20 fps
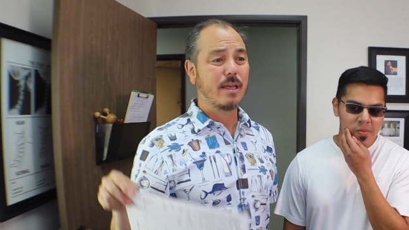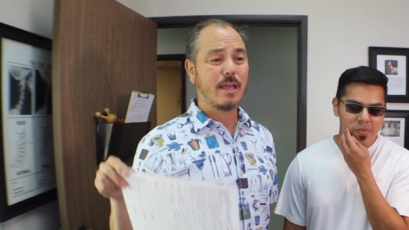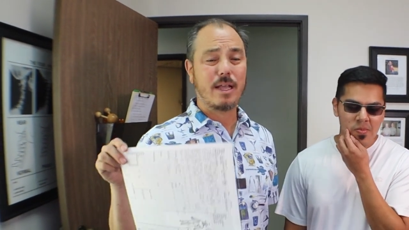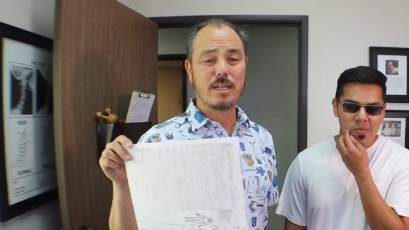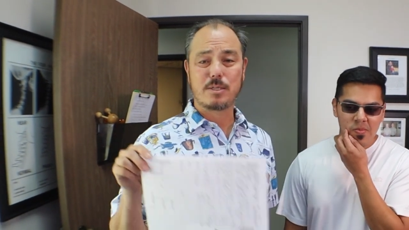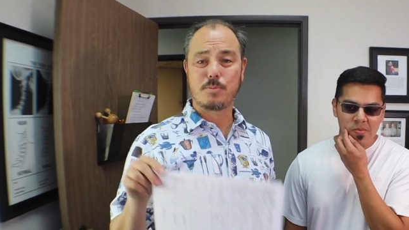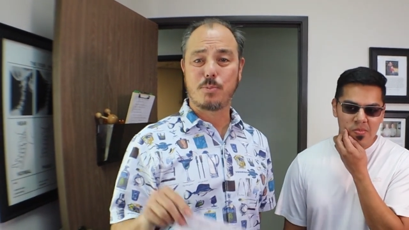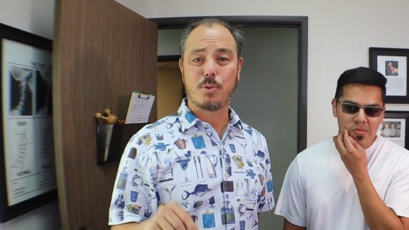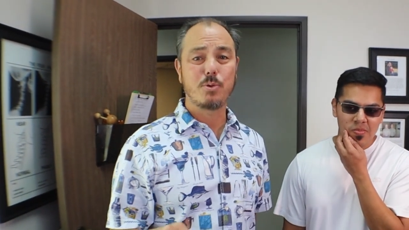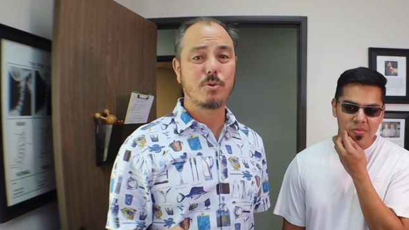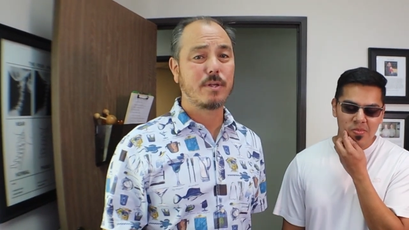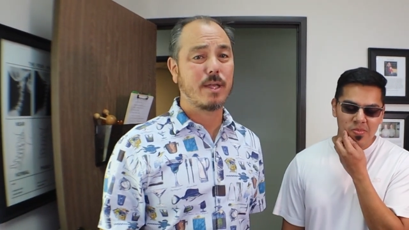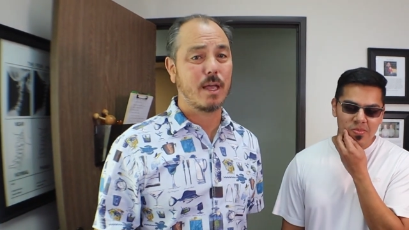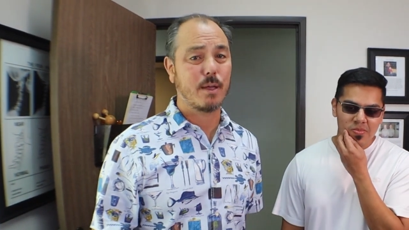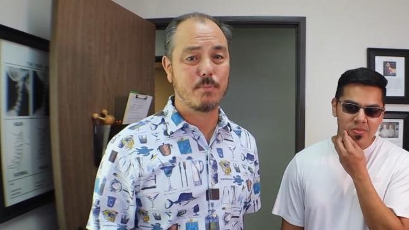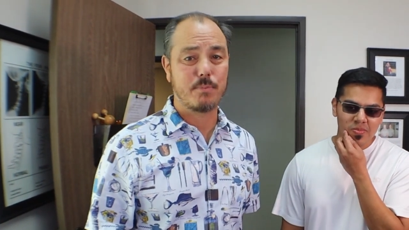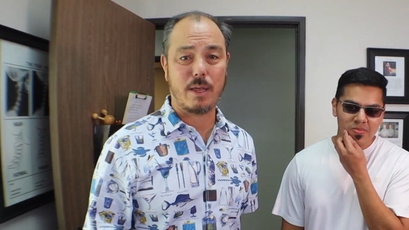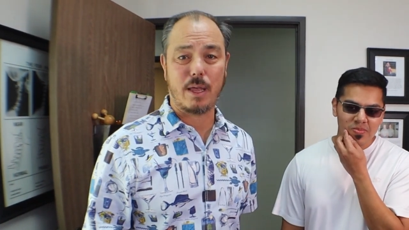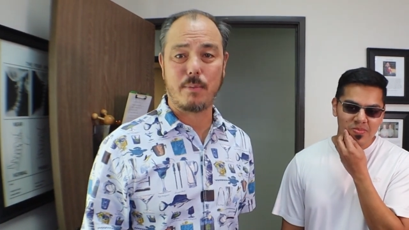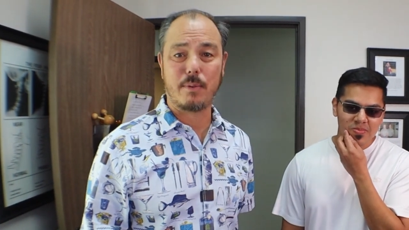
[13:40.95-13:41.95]
Speaker 1: It's boot
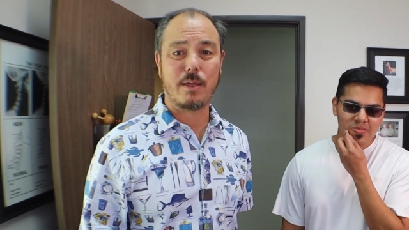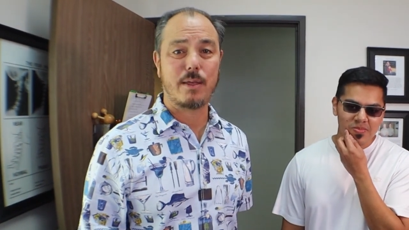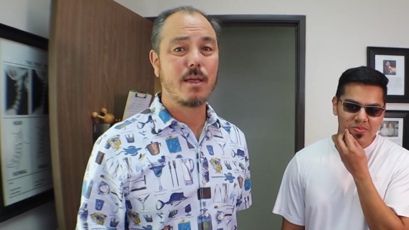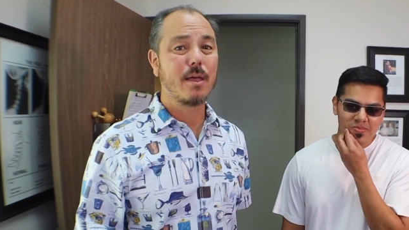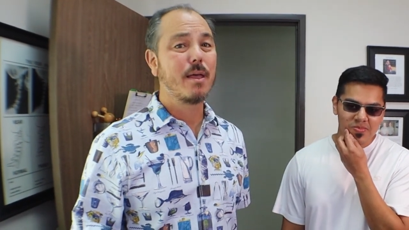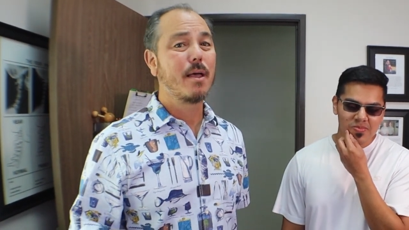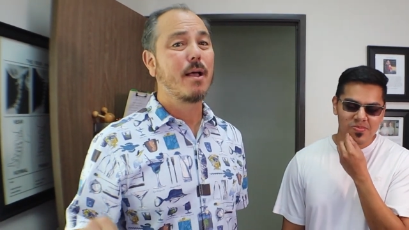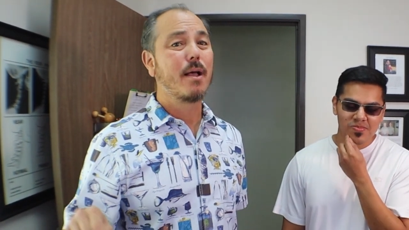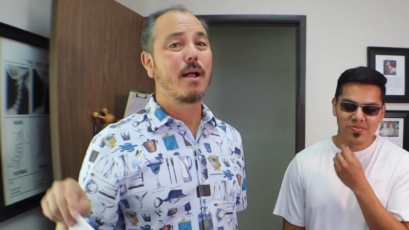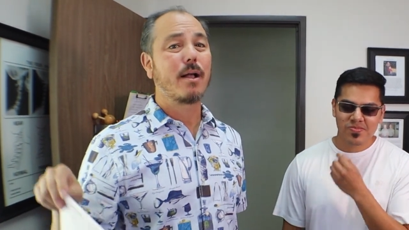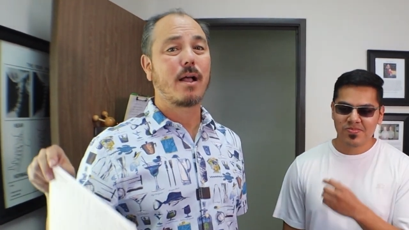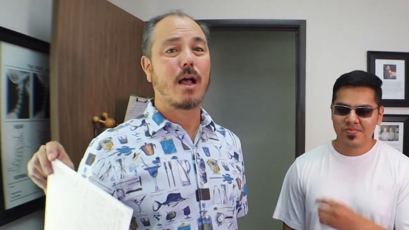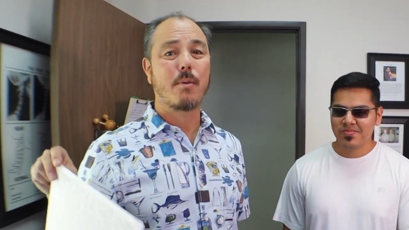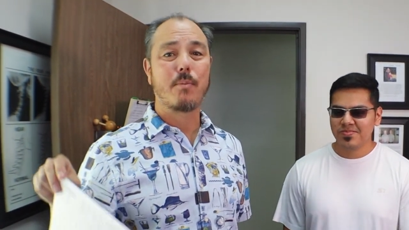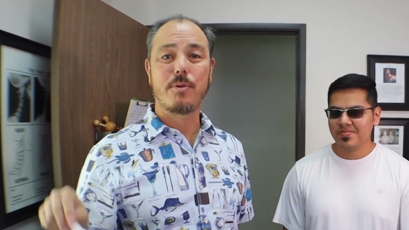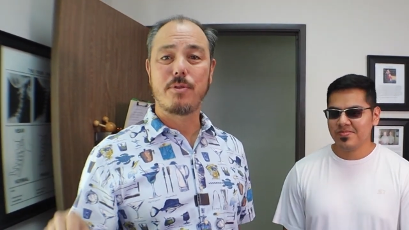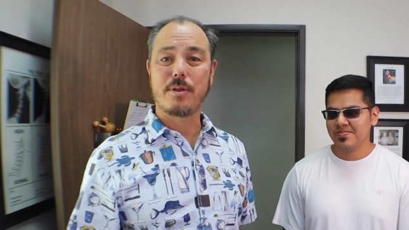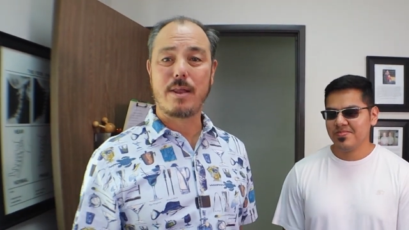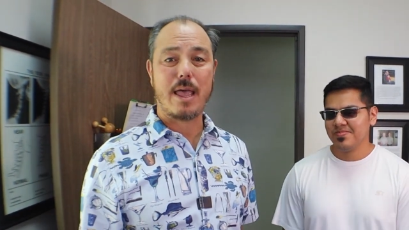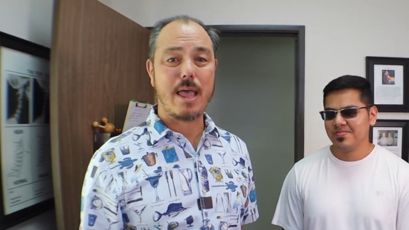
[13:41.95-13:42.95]
camp, baby
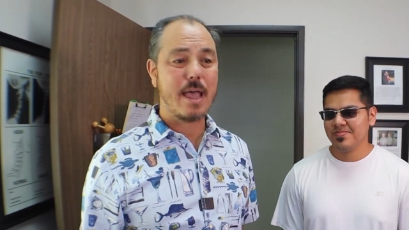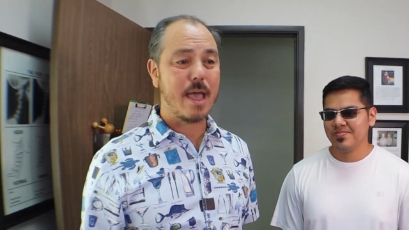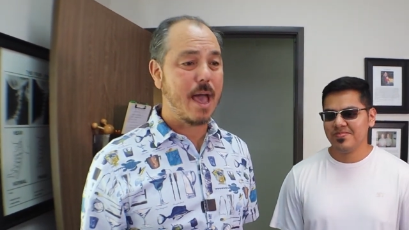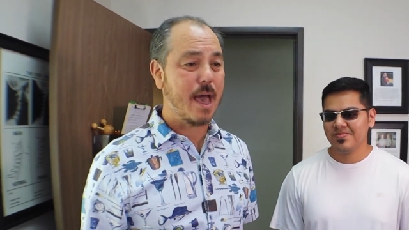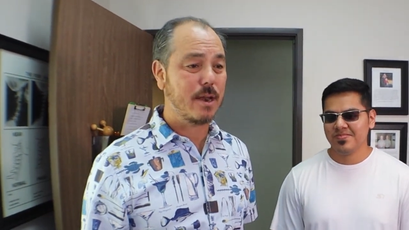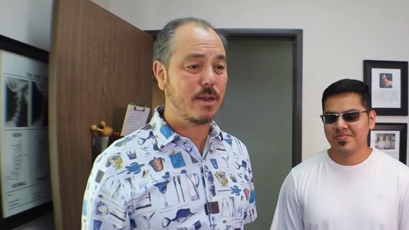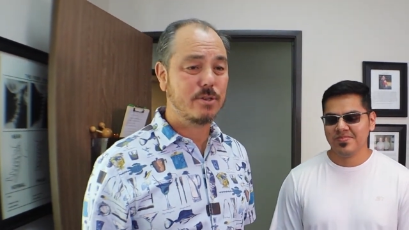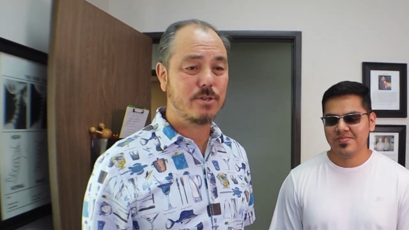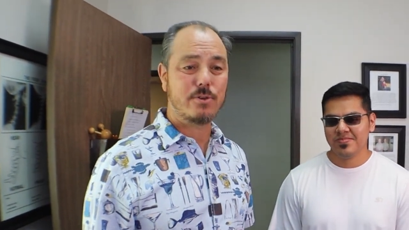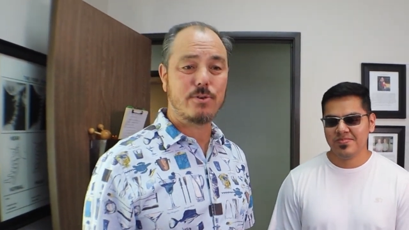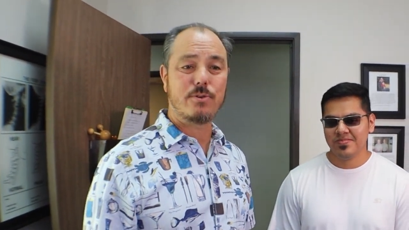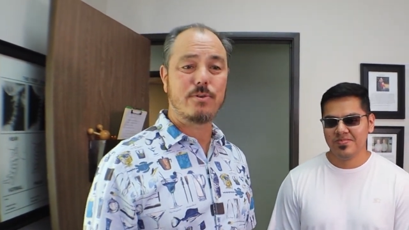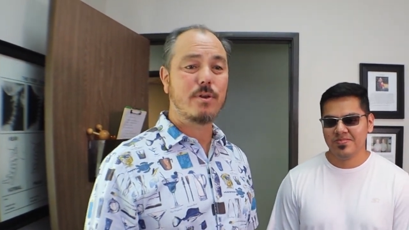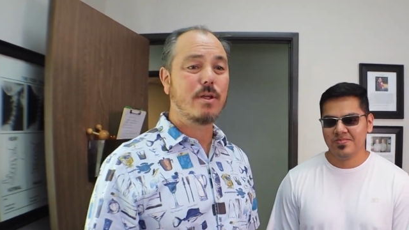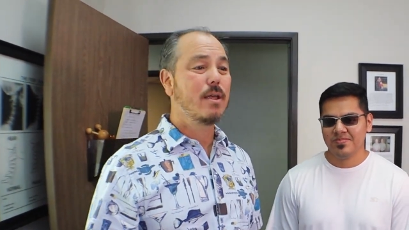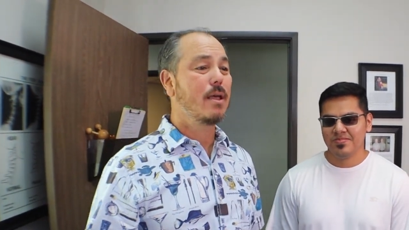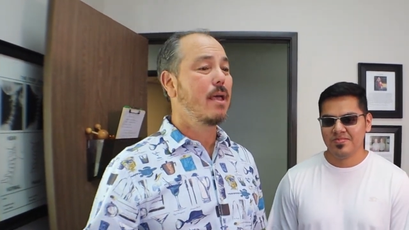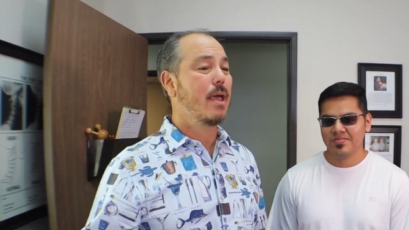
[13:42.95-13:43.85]
come with an A attitude